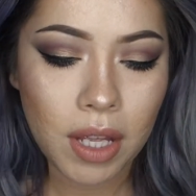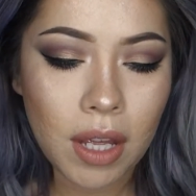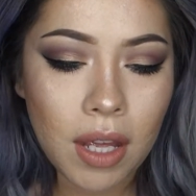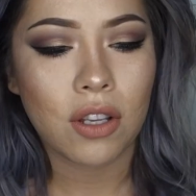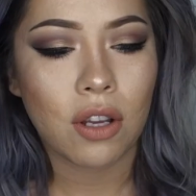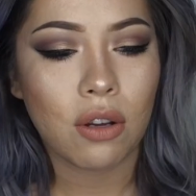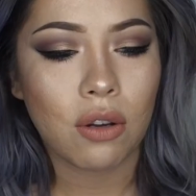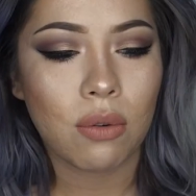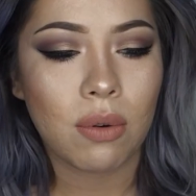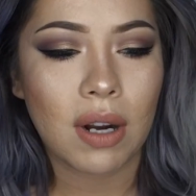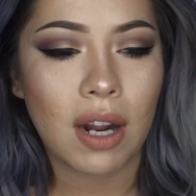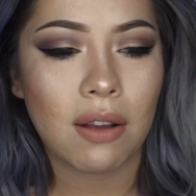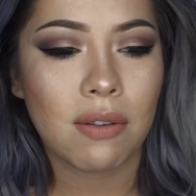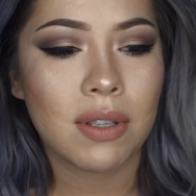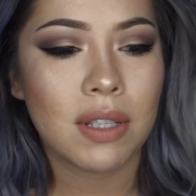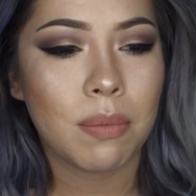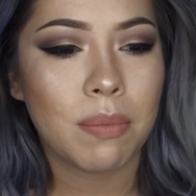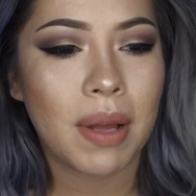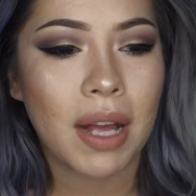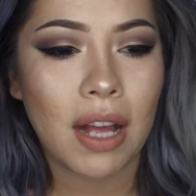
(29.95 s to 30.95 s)
So when I
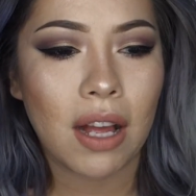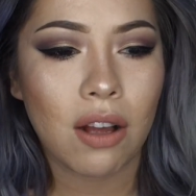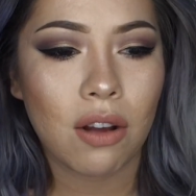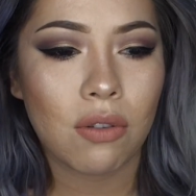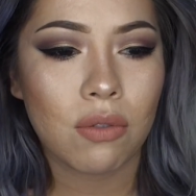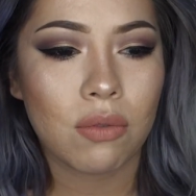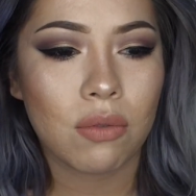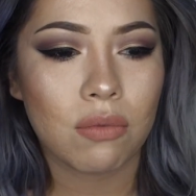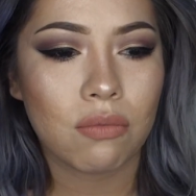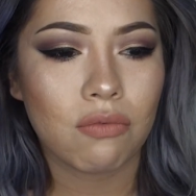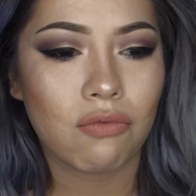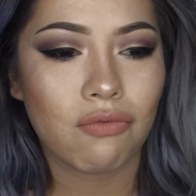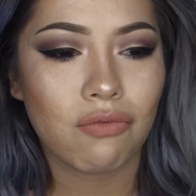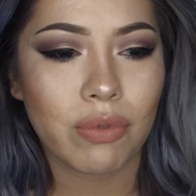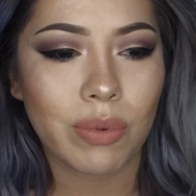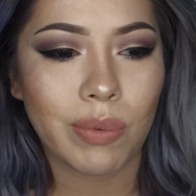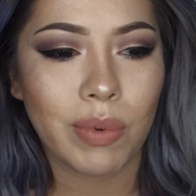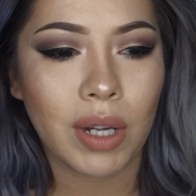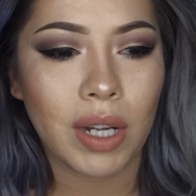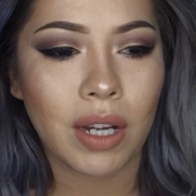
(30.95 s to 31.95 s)
was about,
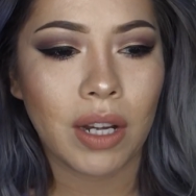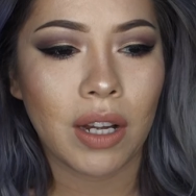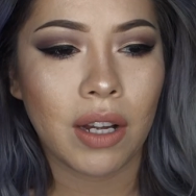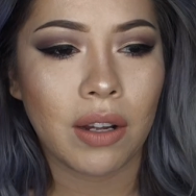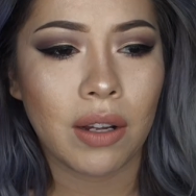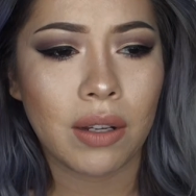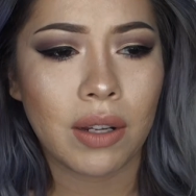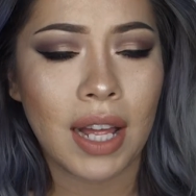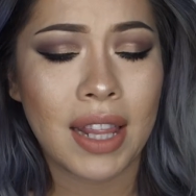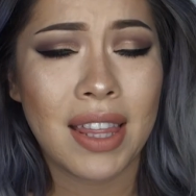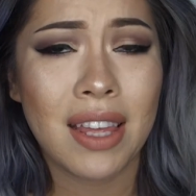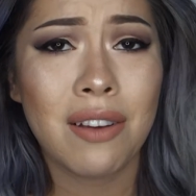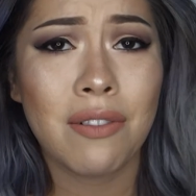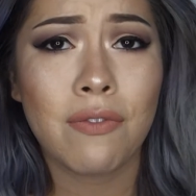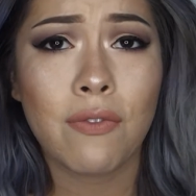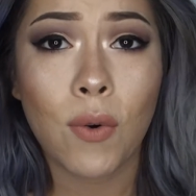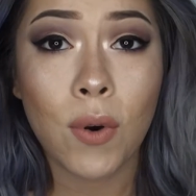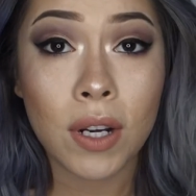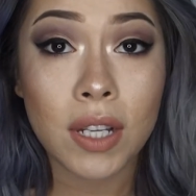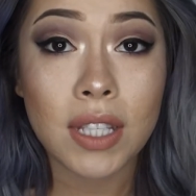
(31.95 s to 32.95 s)
I think
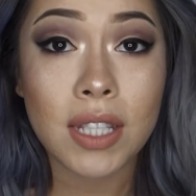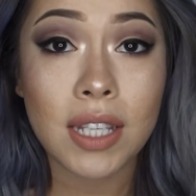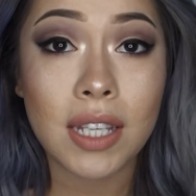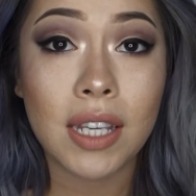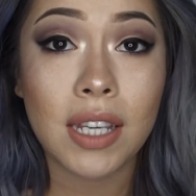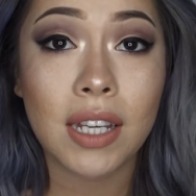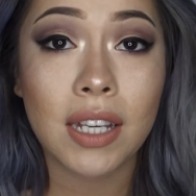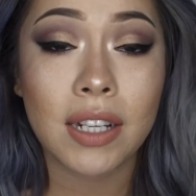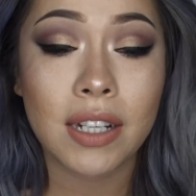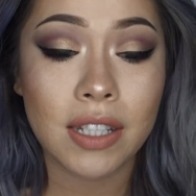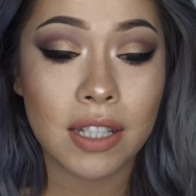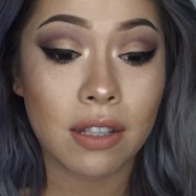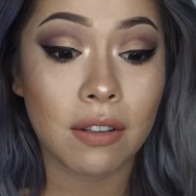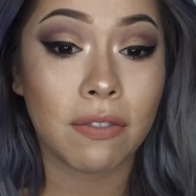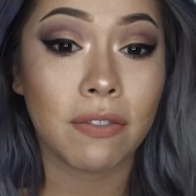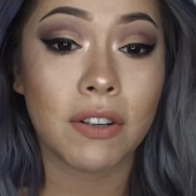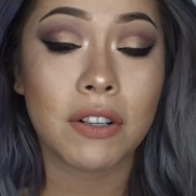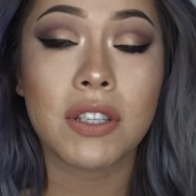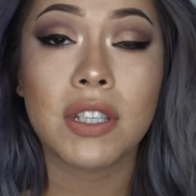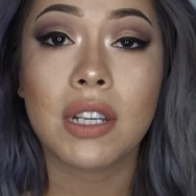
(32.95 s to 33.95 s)
14 is the
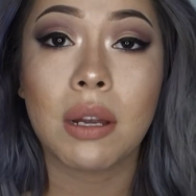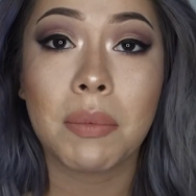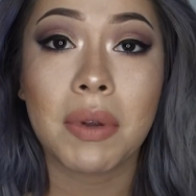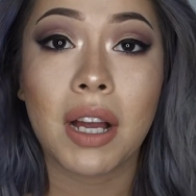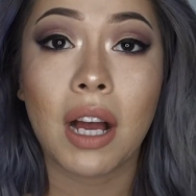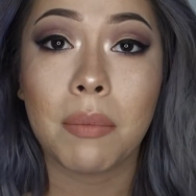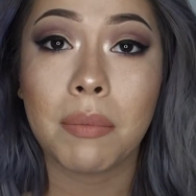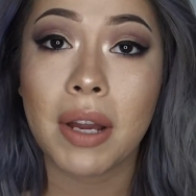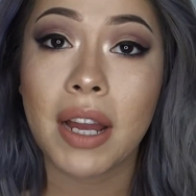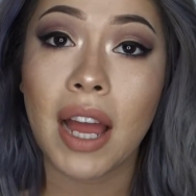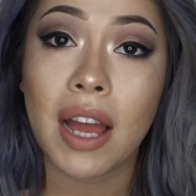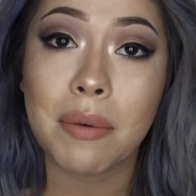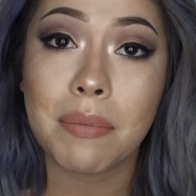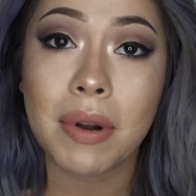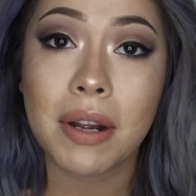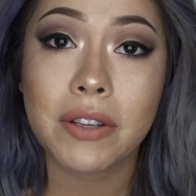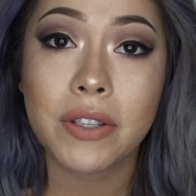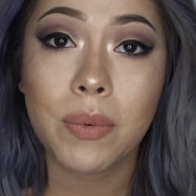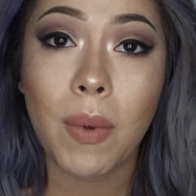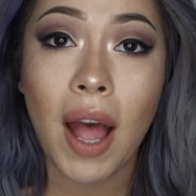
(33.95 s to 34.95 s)
first time I got my
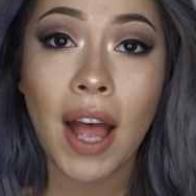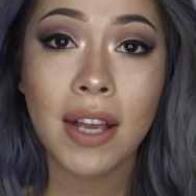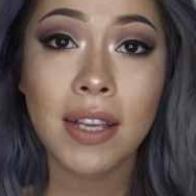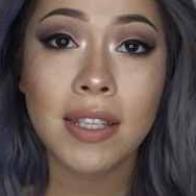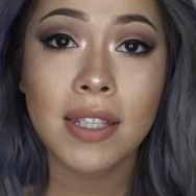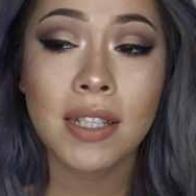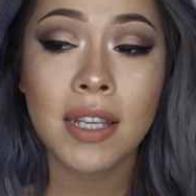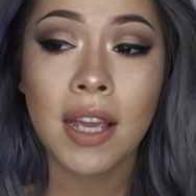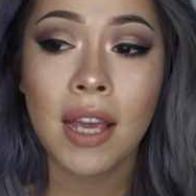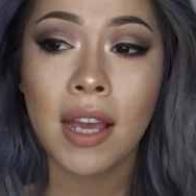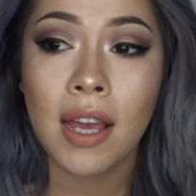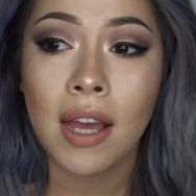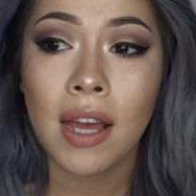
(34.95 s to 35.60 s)
eyebrows waxed.